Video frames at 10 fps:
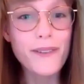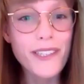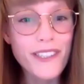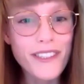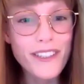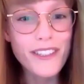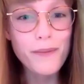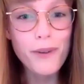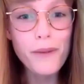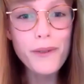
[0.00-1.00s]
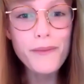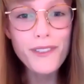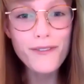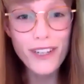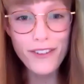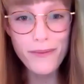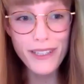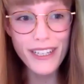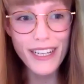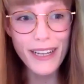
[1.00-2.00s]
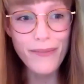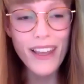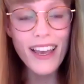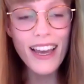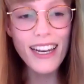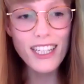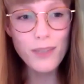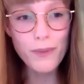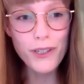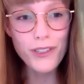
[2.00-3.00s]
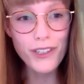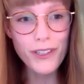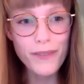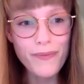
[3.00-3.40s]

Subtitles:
question that the problems of vulnerability and exposure